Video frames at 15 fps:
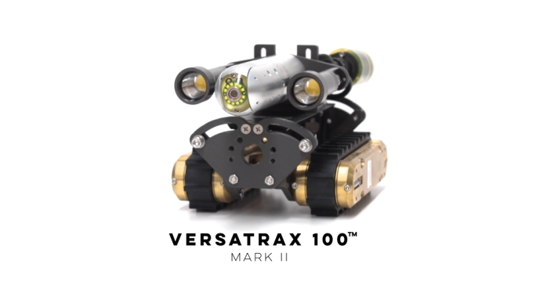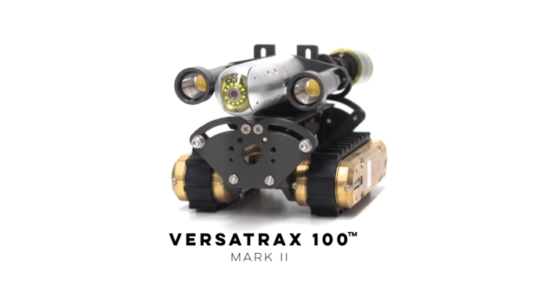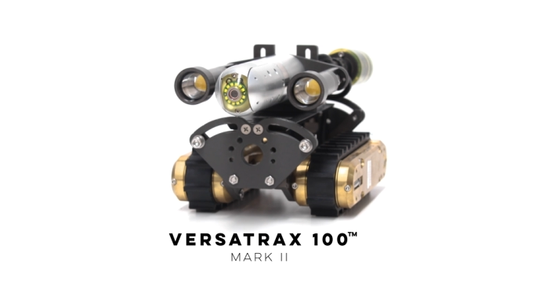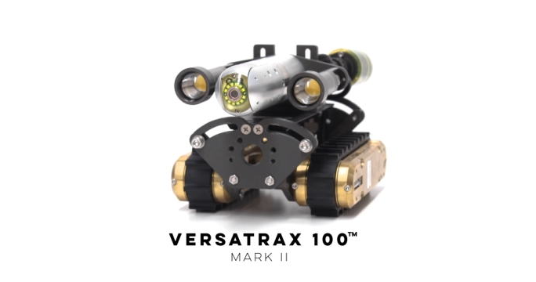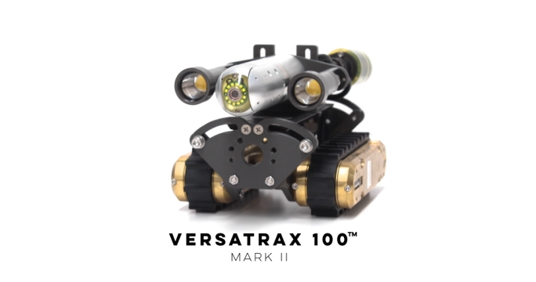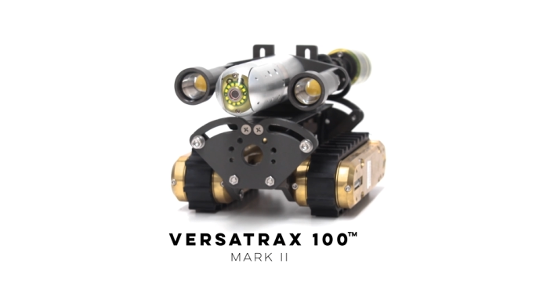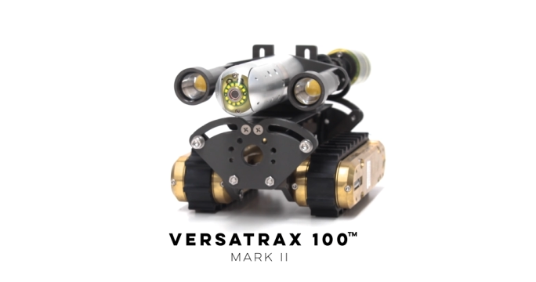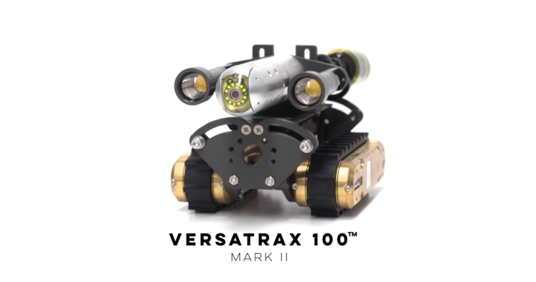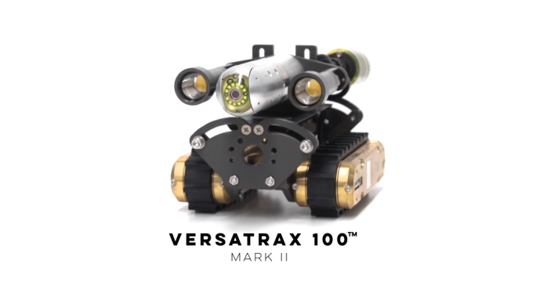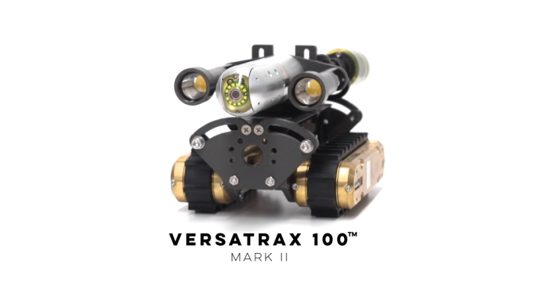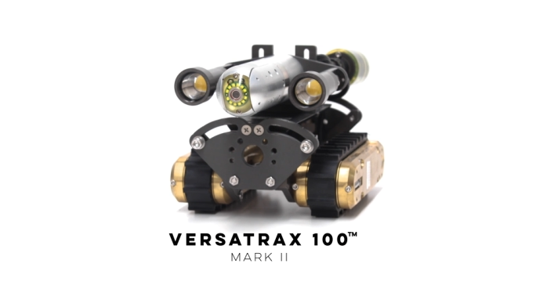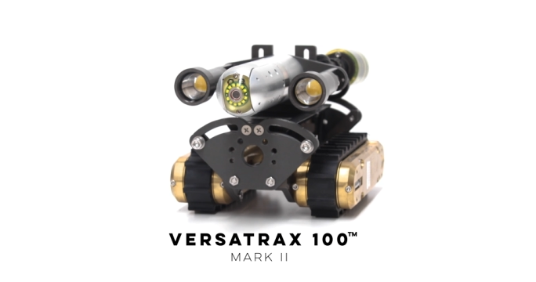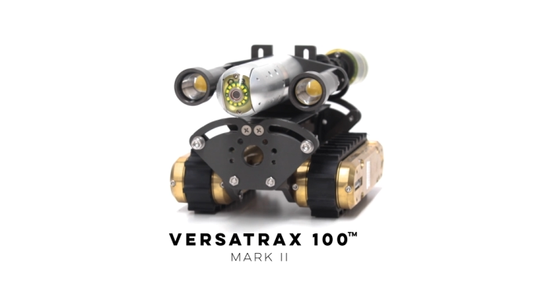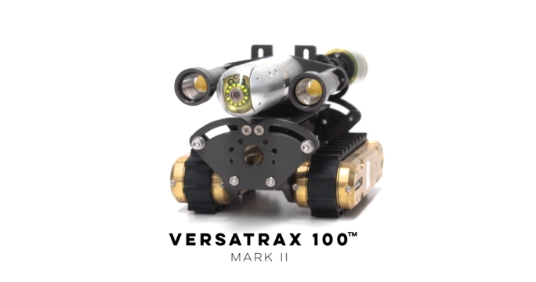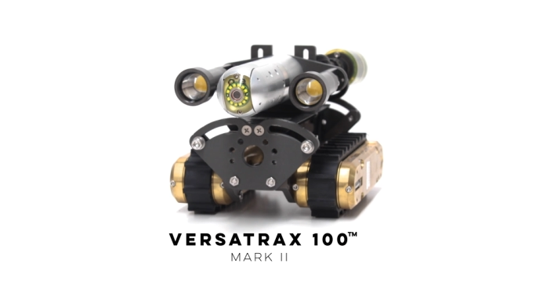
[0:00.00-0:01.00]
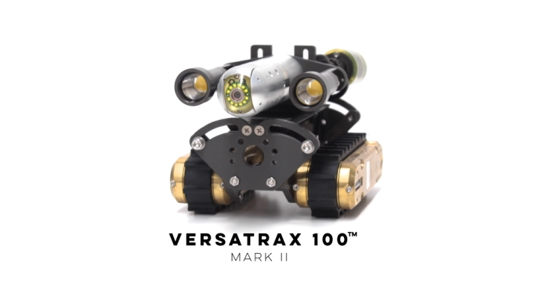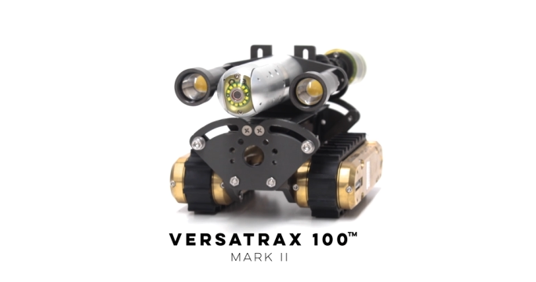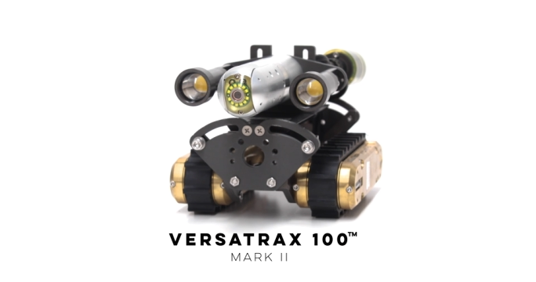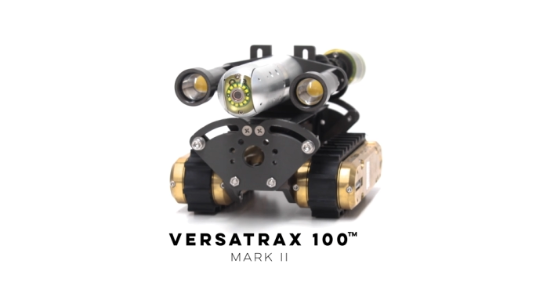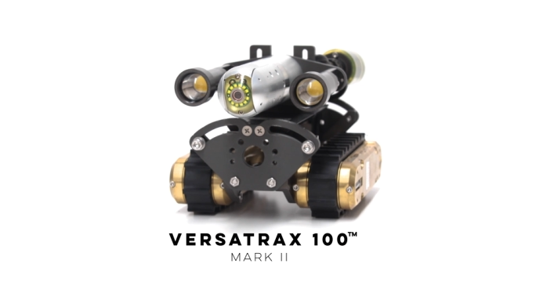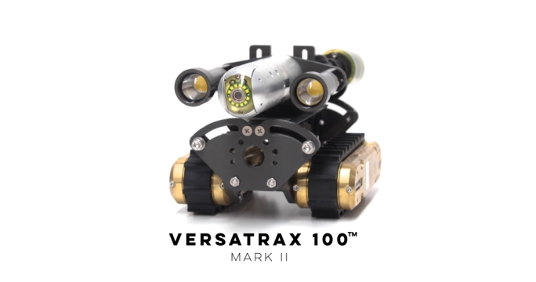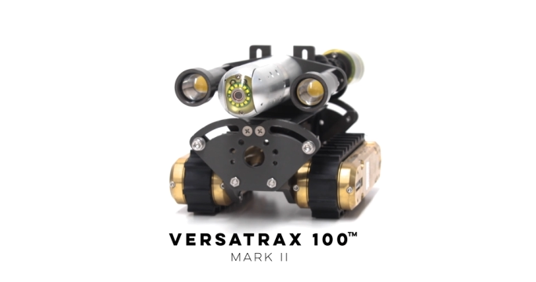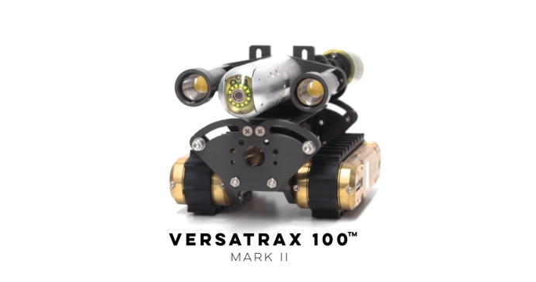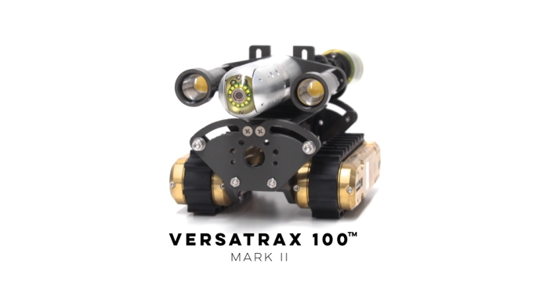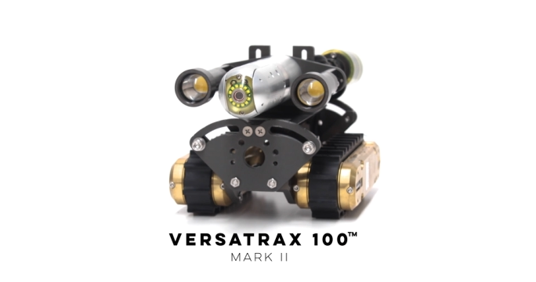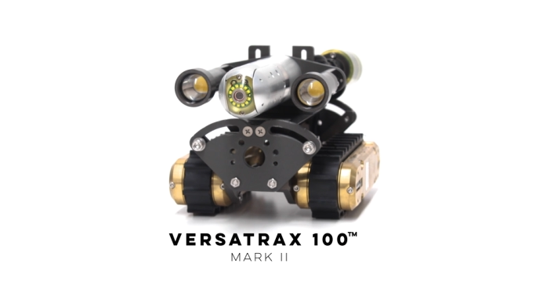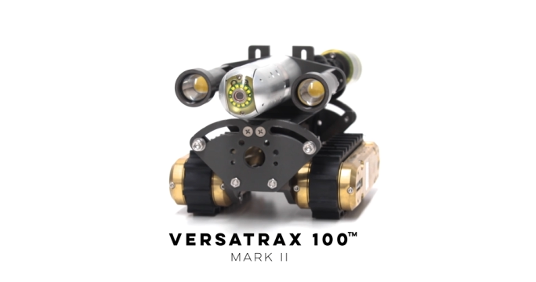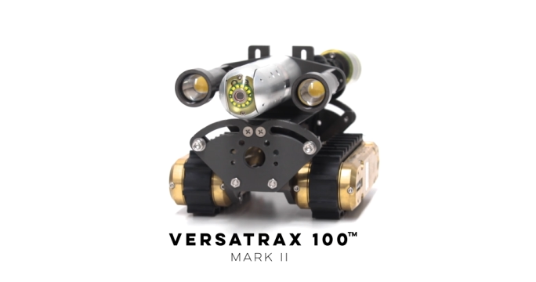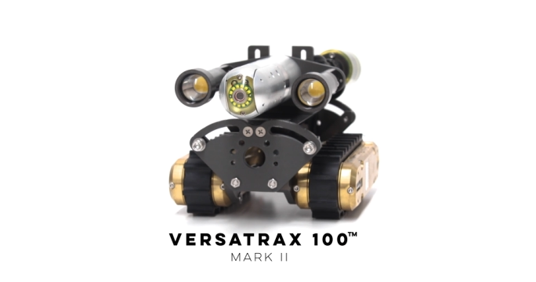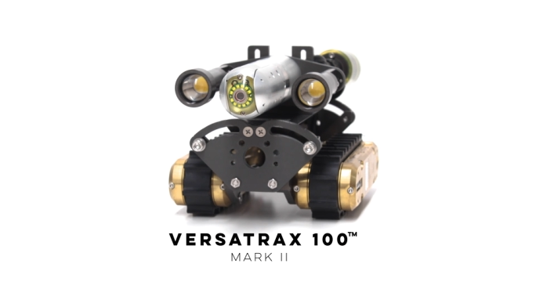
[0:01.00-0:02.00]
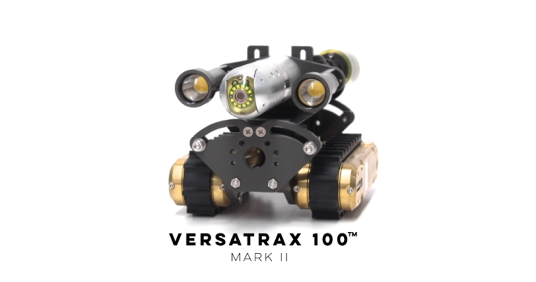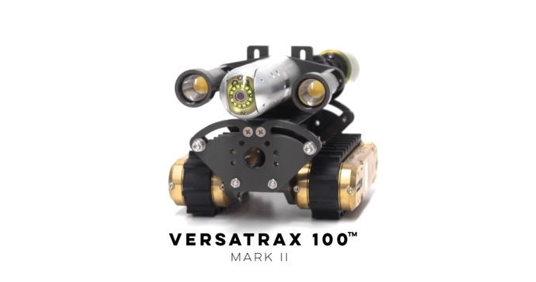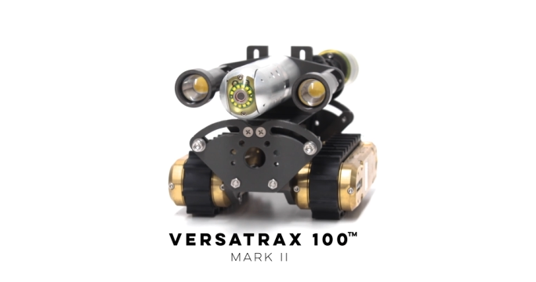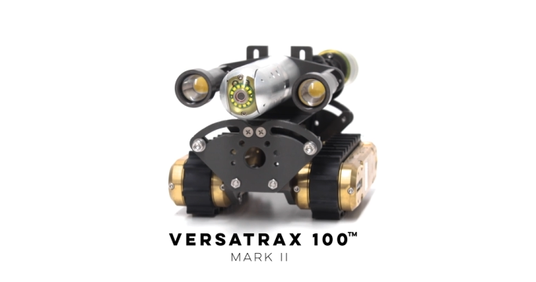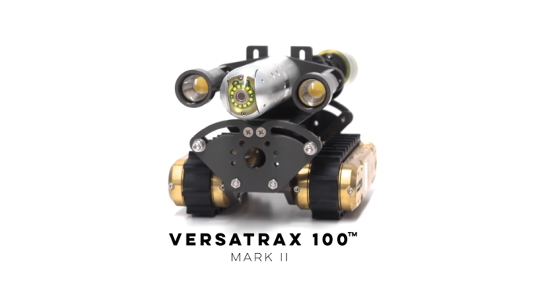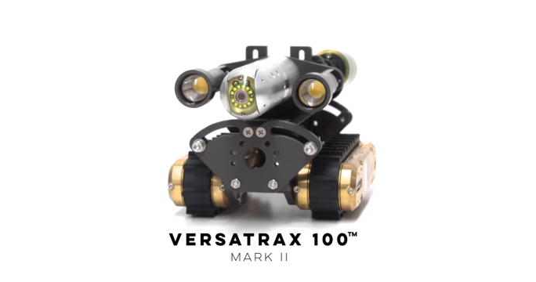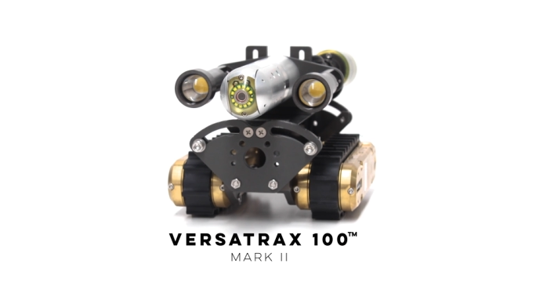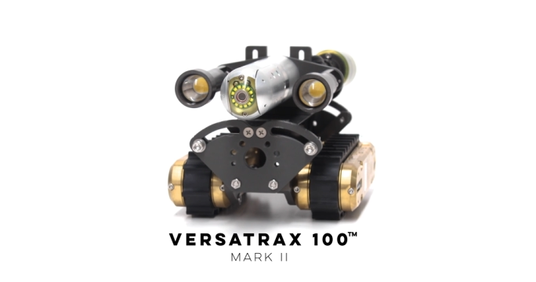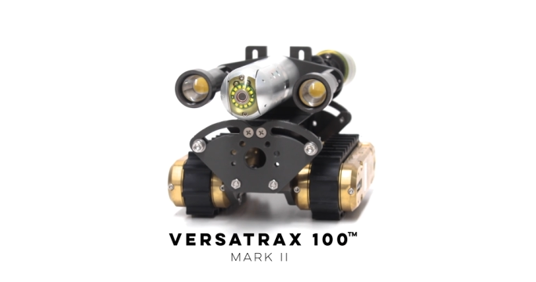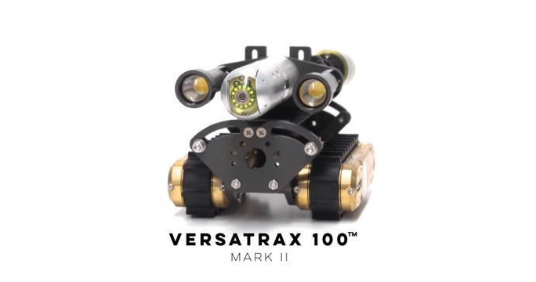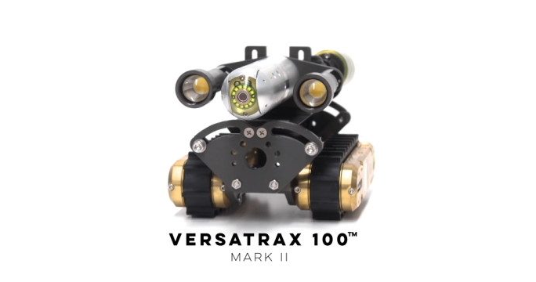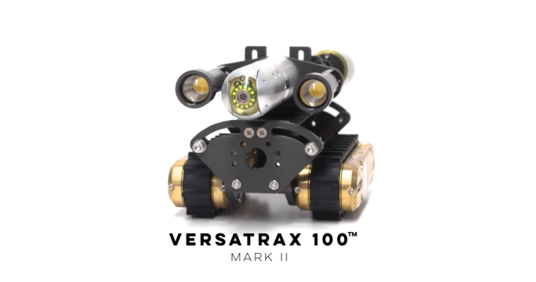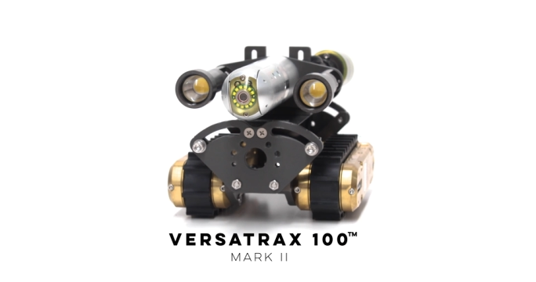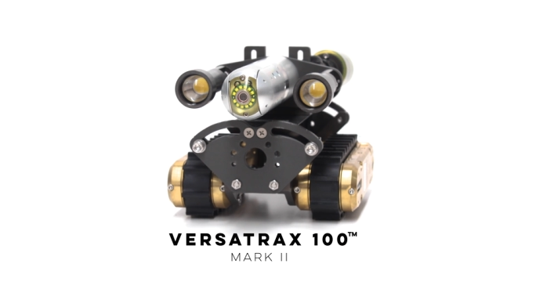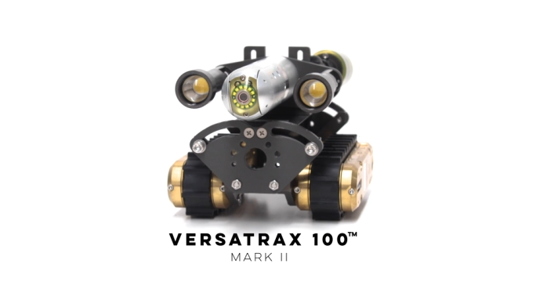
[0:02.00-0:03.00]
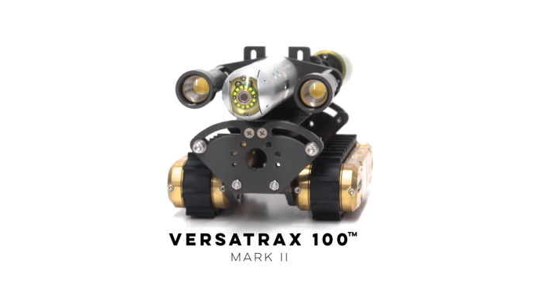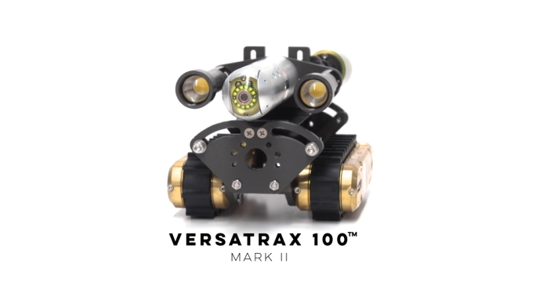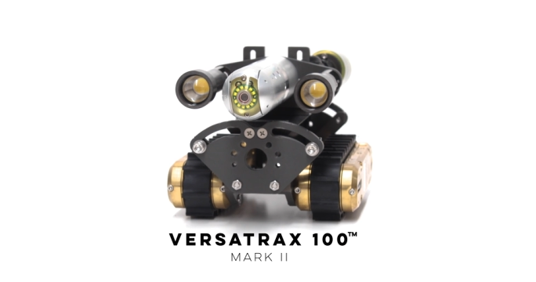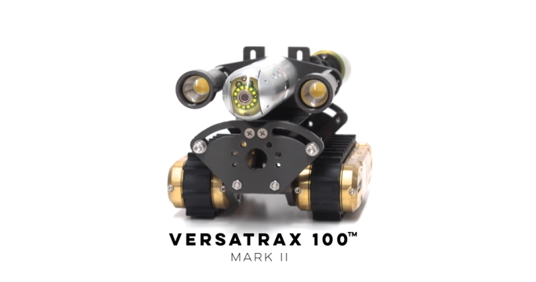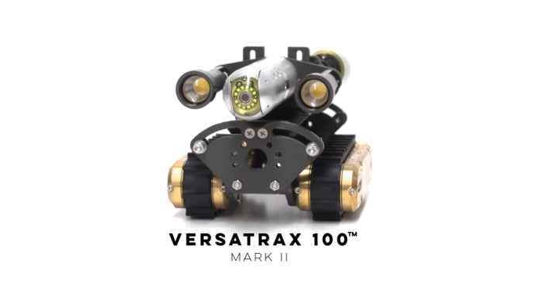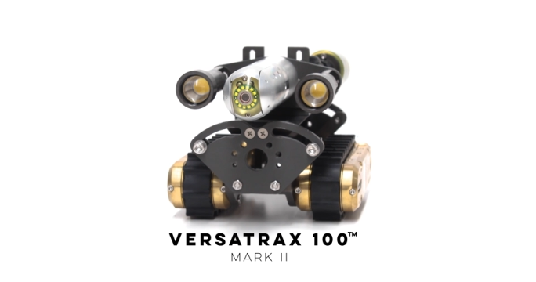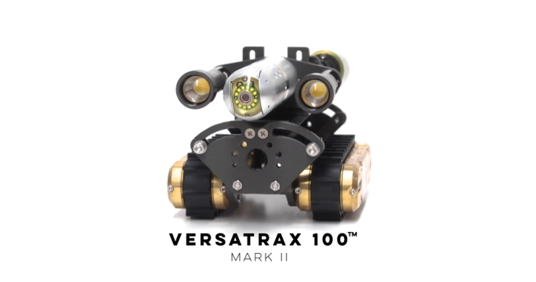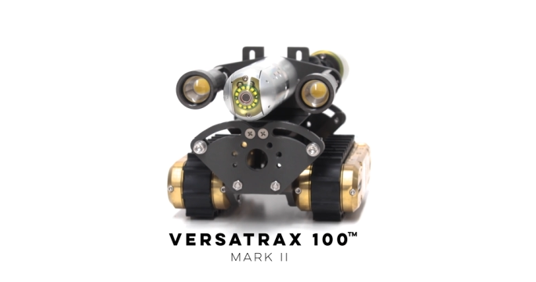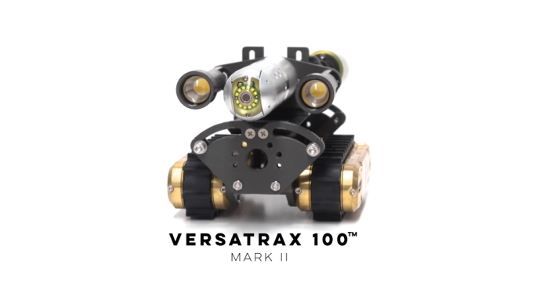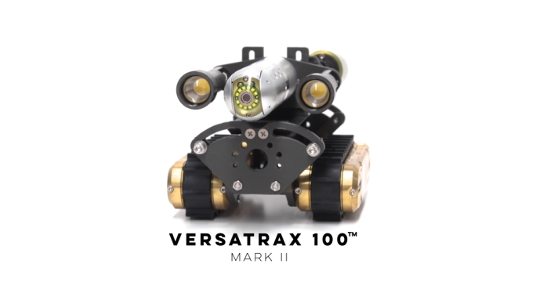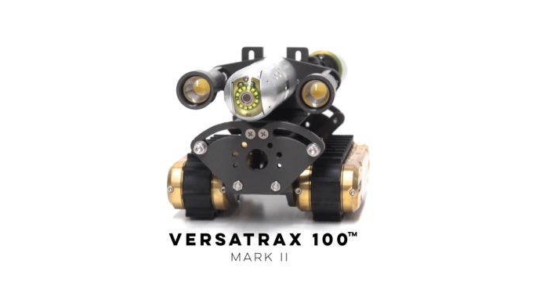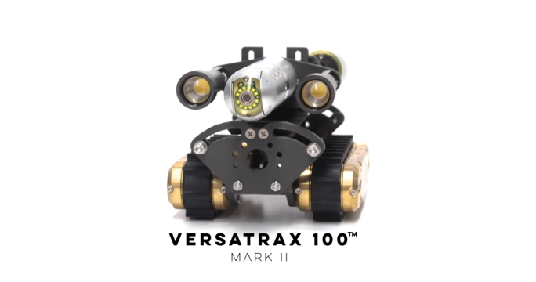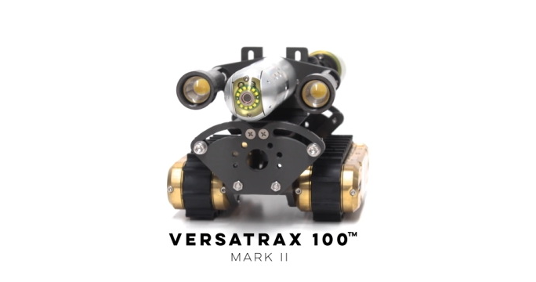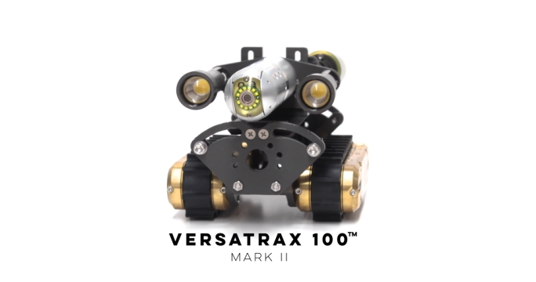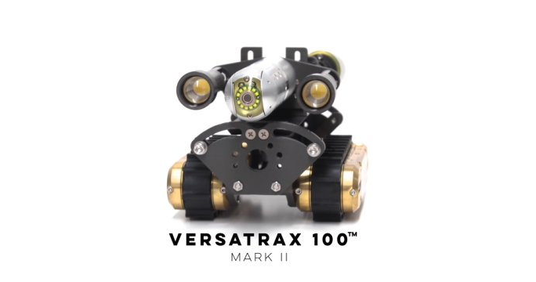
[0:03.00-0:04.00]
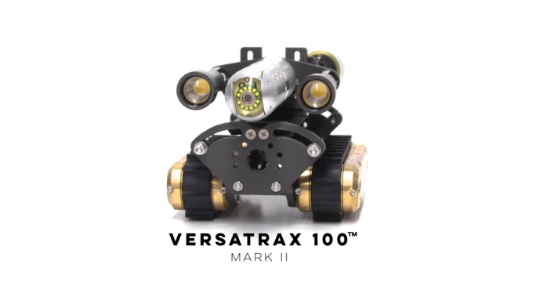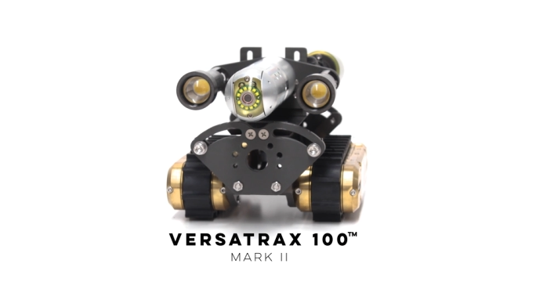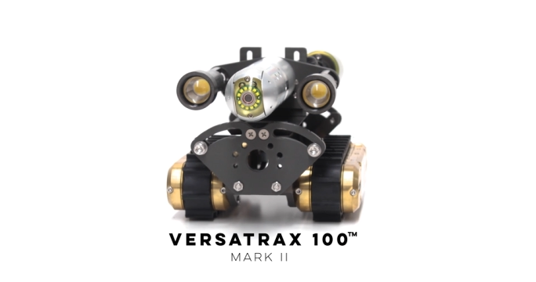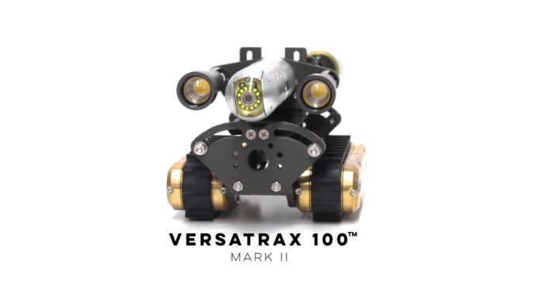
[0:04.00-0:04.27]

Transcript: [unreadable: no face in view]